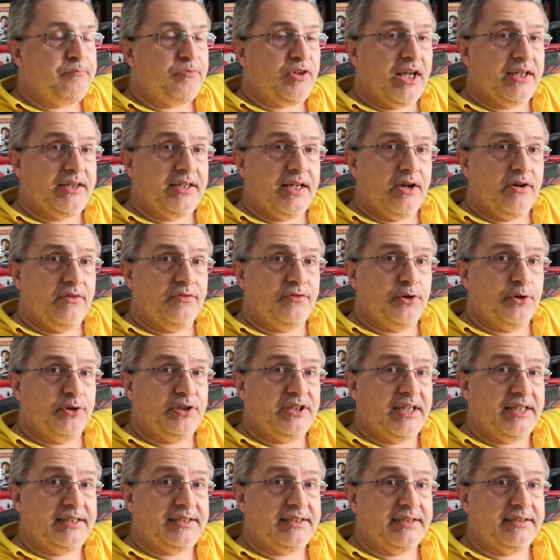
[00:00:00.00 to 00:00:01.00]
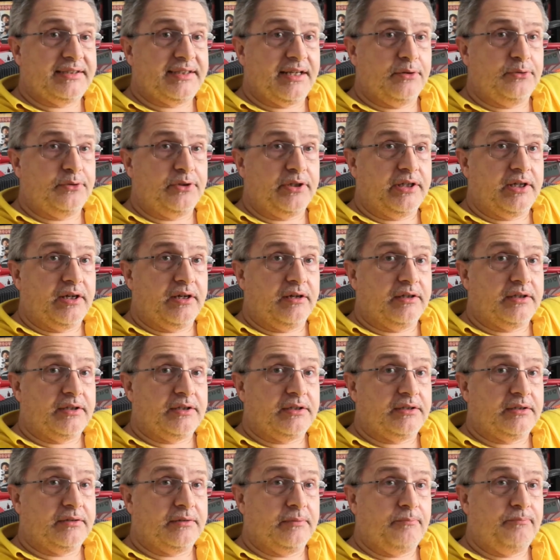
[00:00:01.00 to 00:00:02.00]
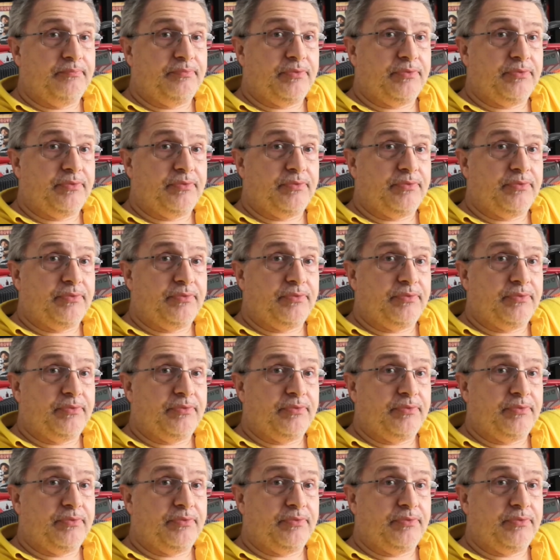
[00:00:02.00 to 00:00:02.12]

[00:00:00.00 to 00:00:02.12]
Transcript: And now I've got a decent soldering iron,